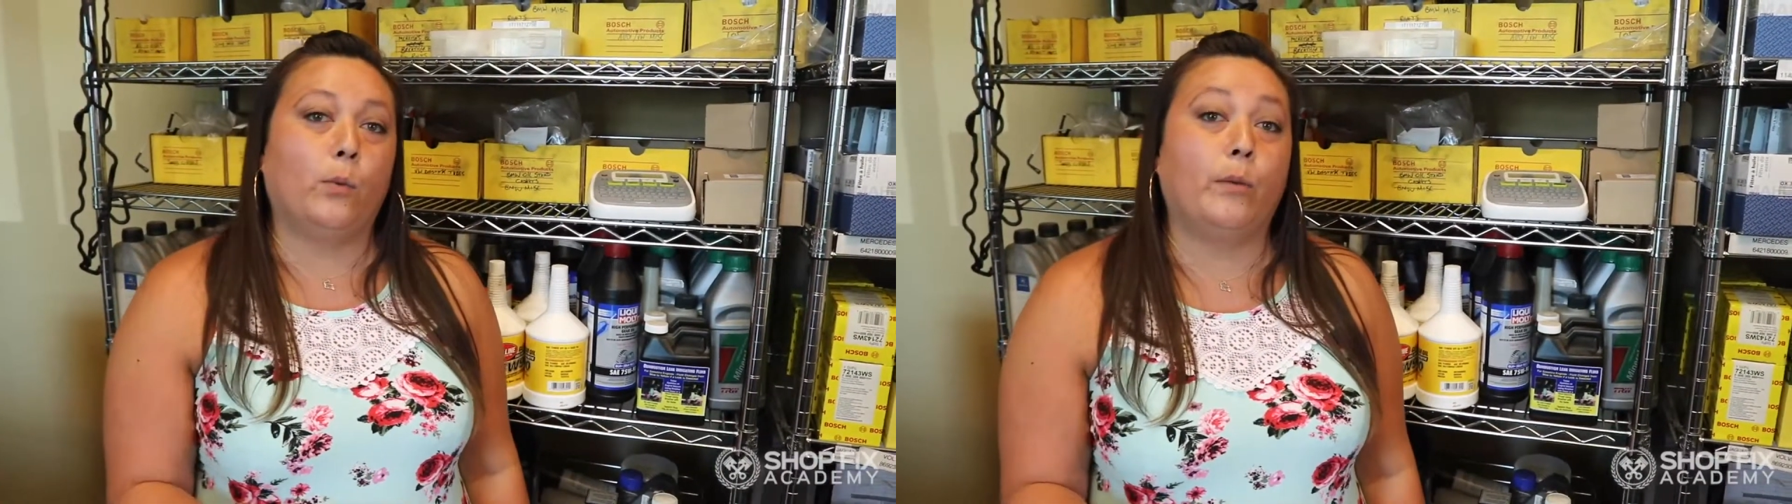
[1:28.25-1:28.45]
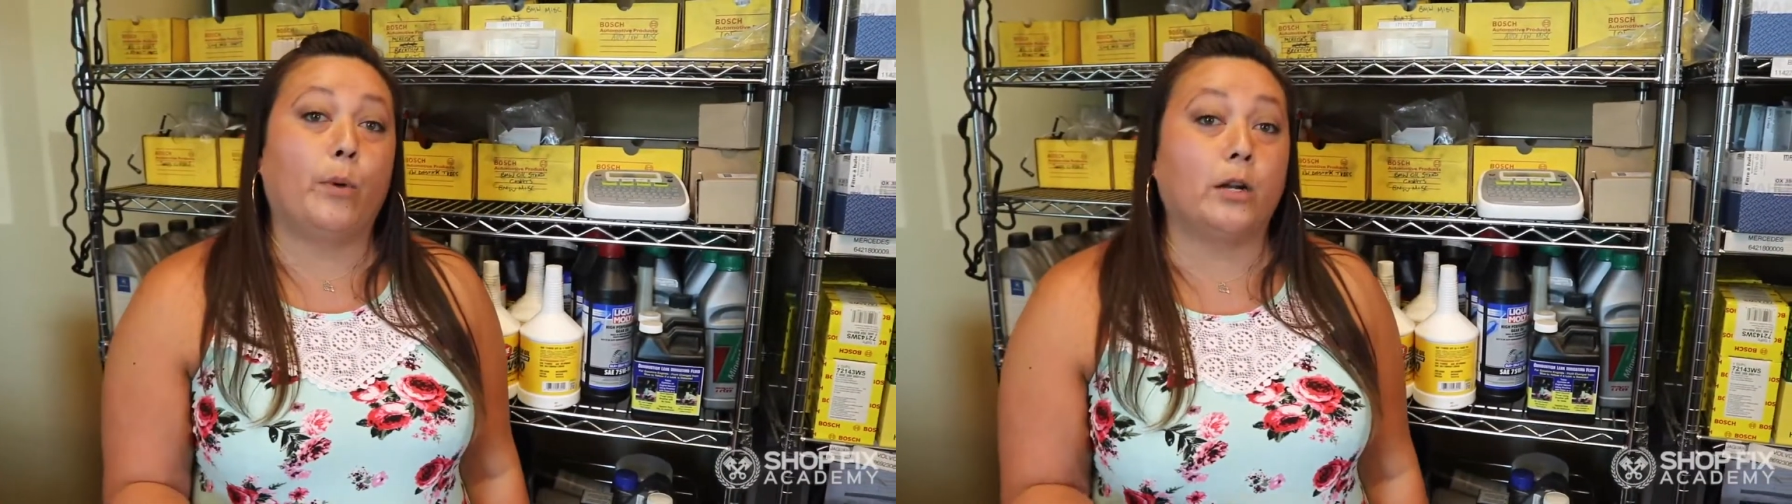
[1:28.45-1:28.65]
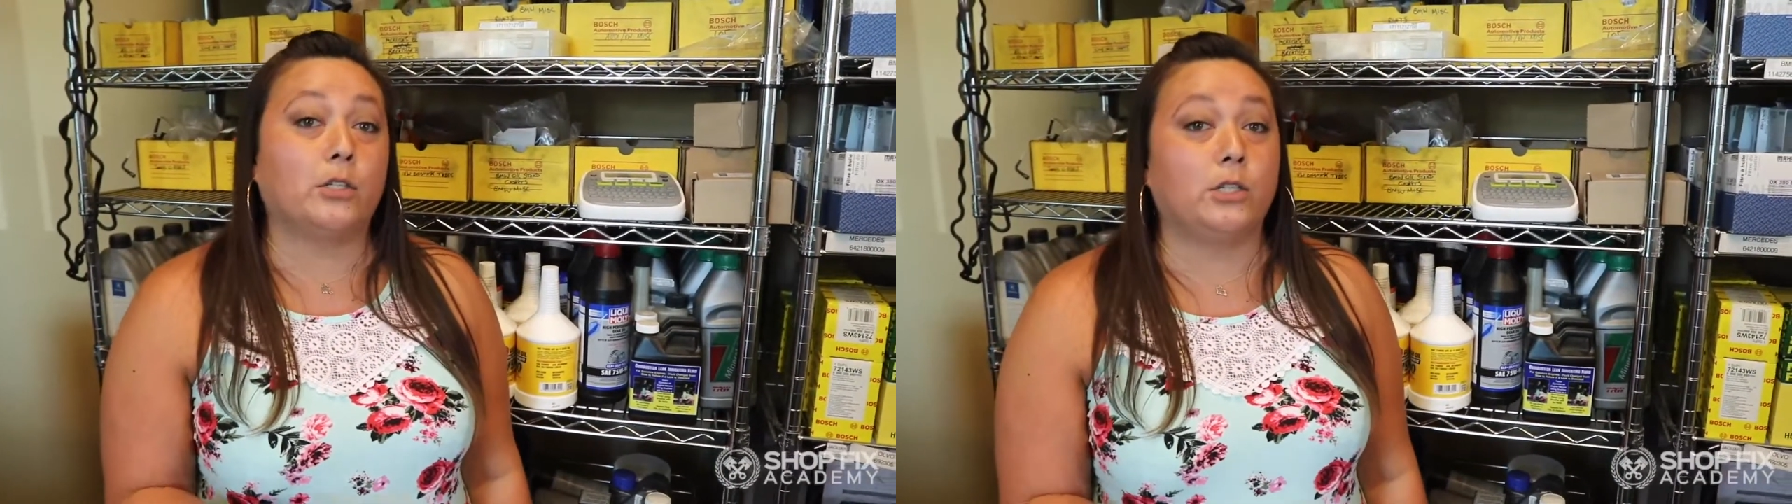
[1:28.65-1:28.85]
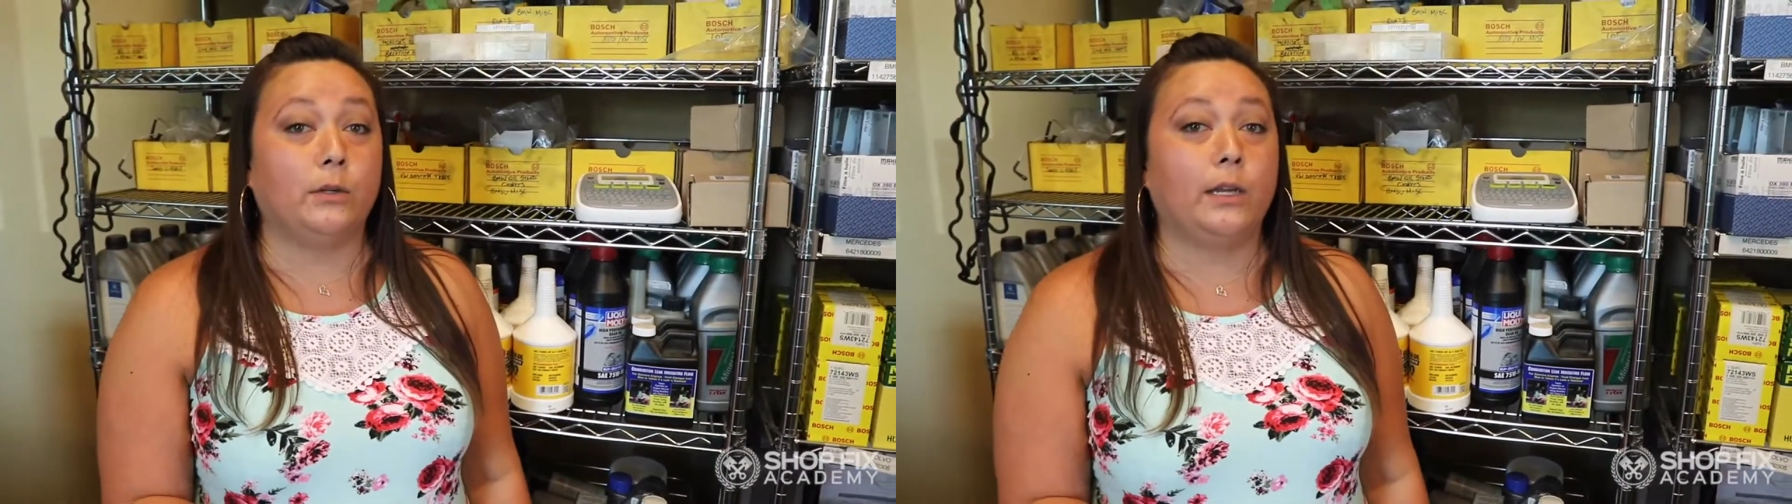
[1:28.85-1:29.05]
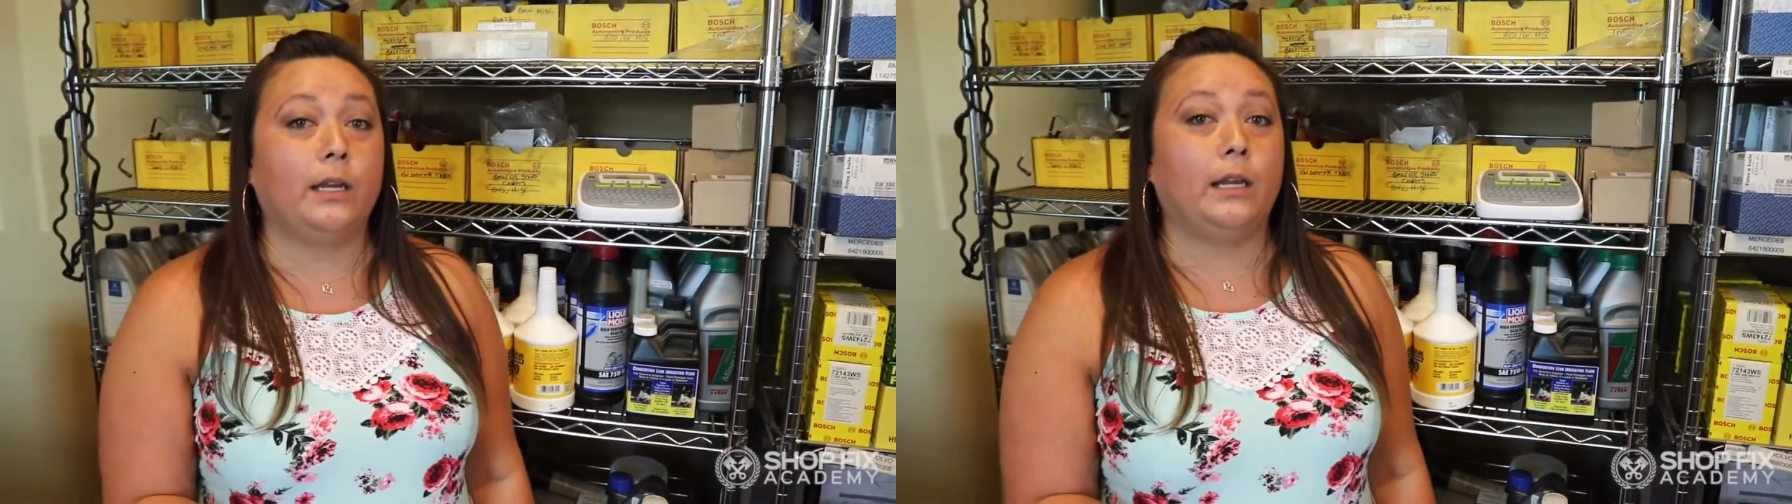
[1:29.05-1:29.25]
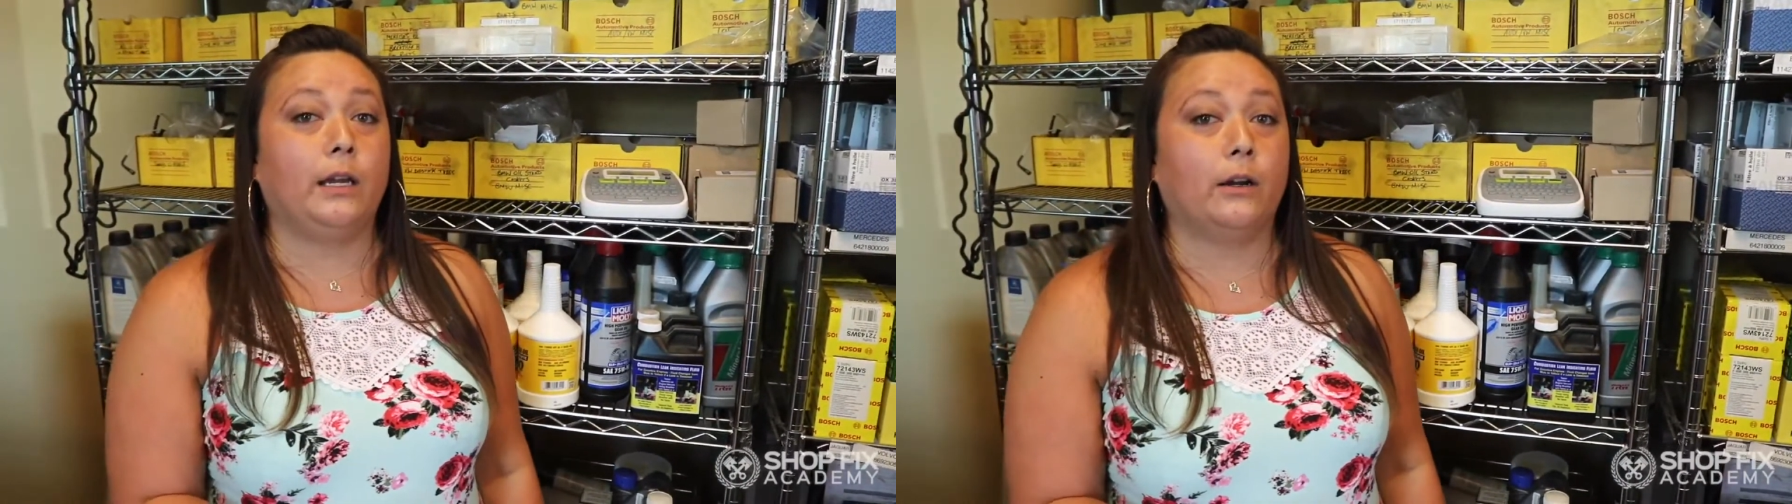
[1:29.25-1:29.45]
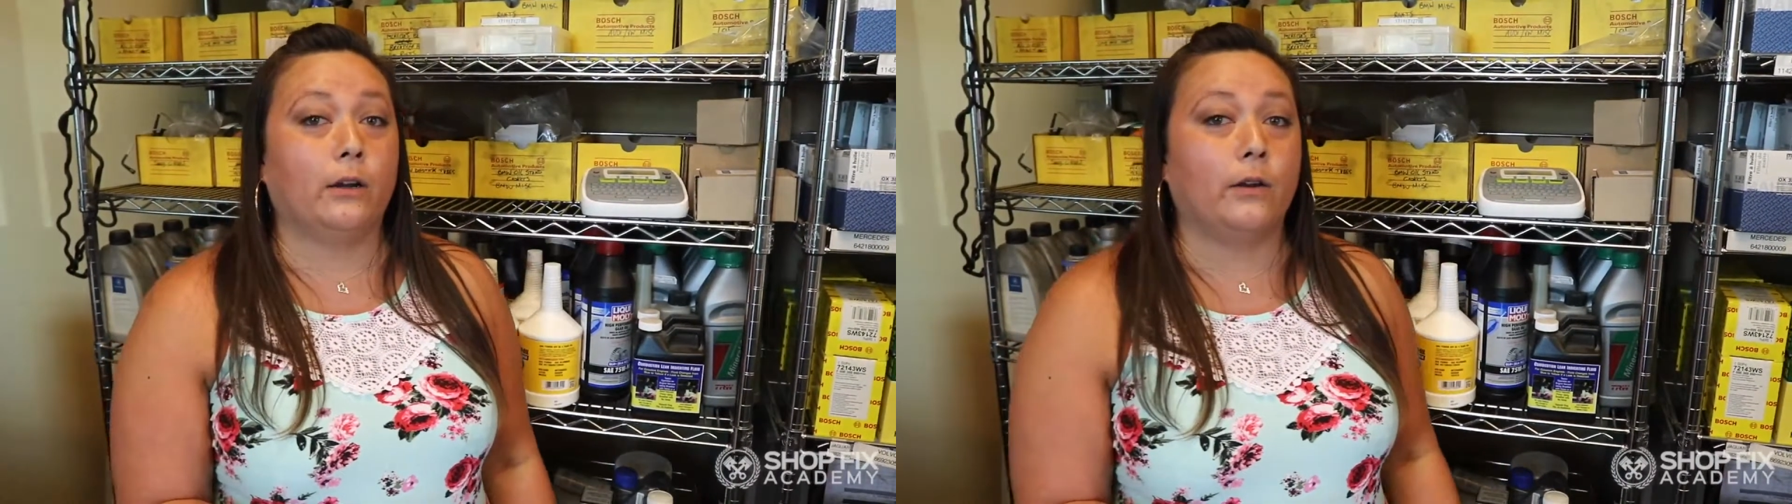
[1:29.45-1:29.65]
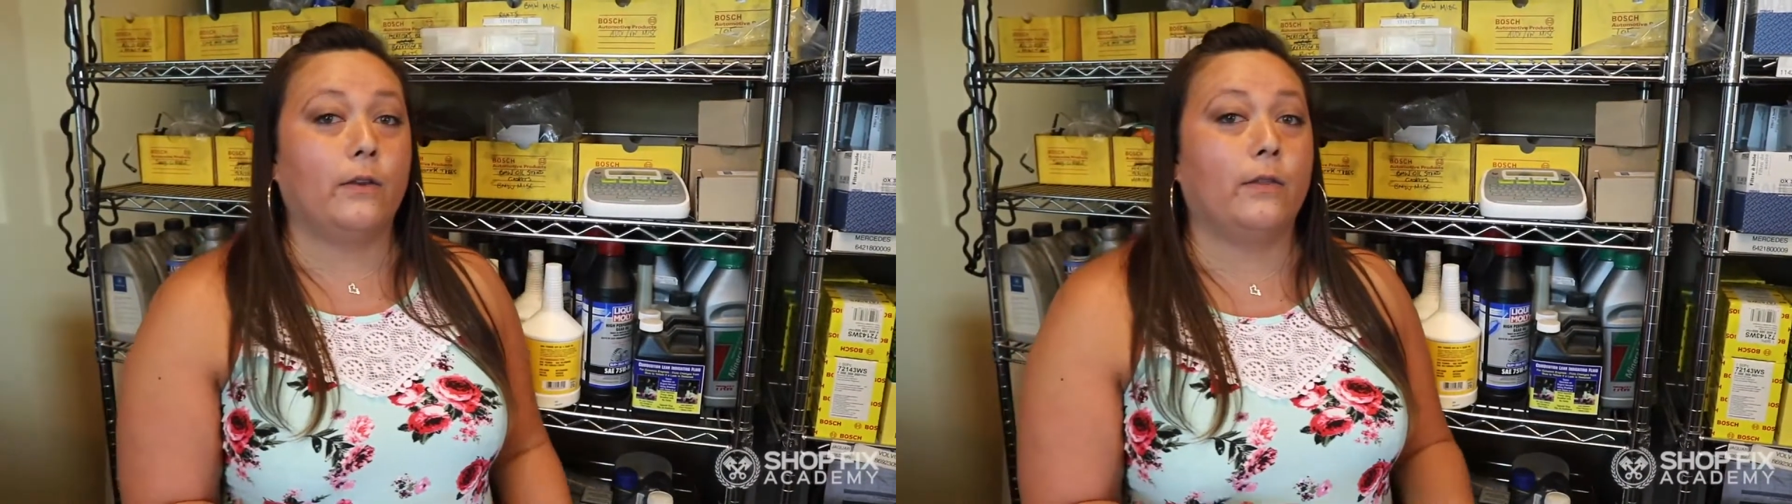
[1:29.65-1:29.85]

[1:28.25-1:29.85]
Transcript: When parts do get here,